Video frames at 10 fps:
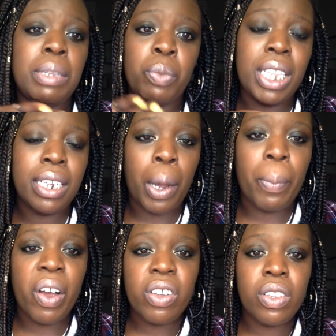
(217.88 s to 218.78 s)
within our
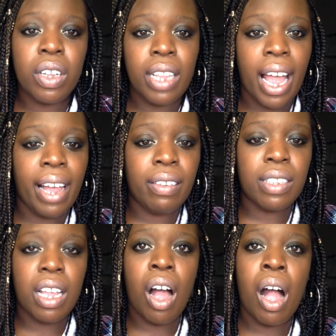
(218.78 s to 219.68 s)
personal lives,
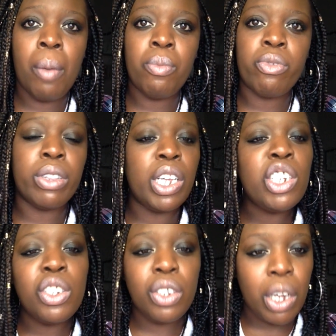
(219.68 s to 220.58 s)

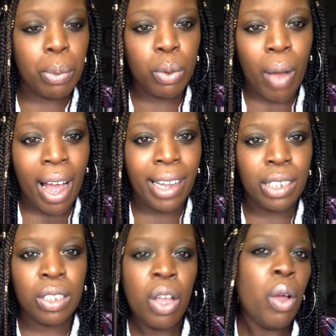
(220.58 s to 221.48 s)
relationships
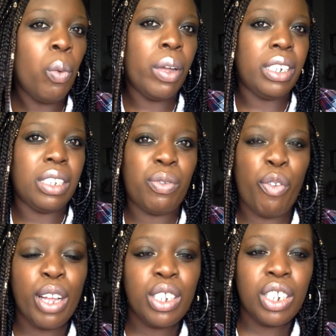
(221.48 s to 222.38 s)
wise, whether it's
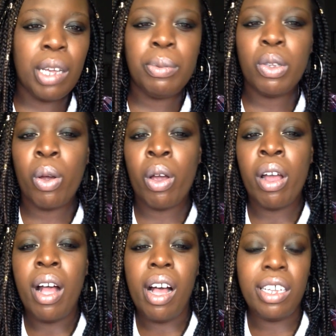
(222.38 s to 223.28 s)
friendships or
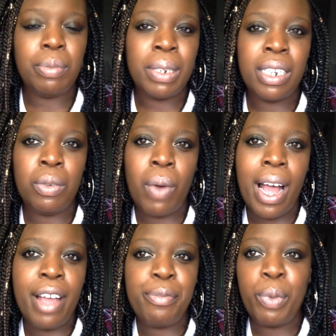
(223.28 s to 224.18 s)
husband and
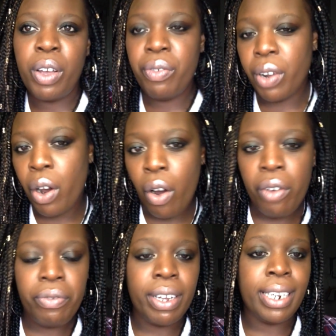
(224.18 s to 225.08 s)
wife, boyfriend,
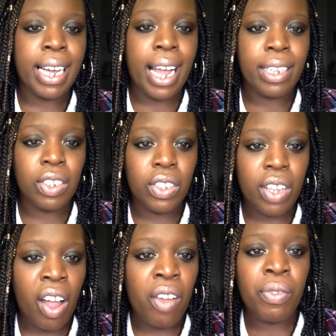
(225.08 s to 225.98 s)
girlfriend, that kind of
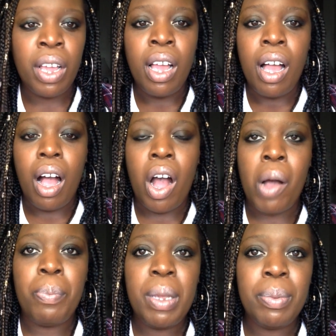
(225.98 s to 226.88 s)
stuff.
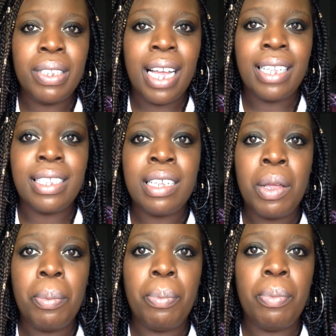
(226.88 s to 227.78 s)
People not
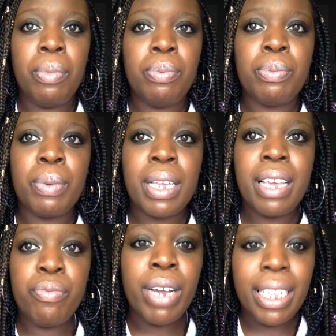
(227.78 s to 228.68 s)

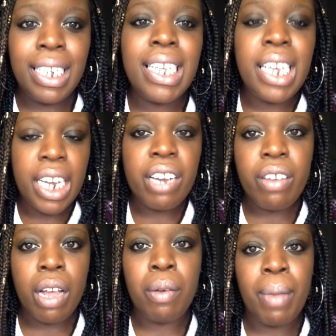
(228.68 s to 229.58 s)
really
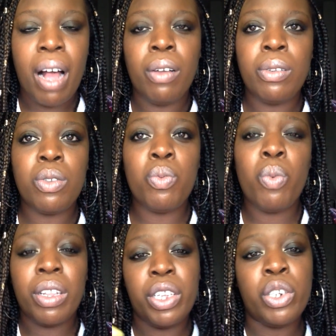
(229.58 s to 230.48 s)
caring about
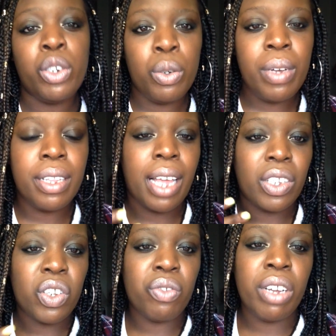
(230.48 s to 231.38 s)
what they're doing,
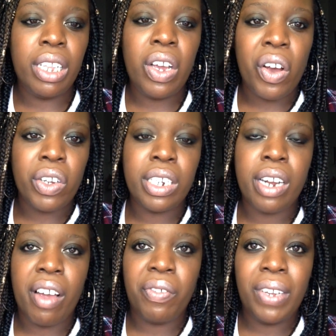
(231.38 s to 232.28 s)
that's really
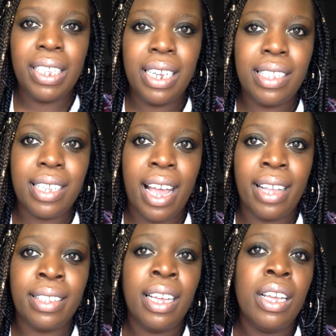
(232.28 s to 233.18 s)
hurting our feelings, and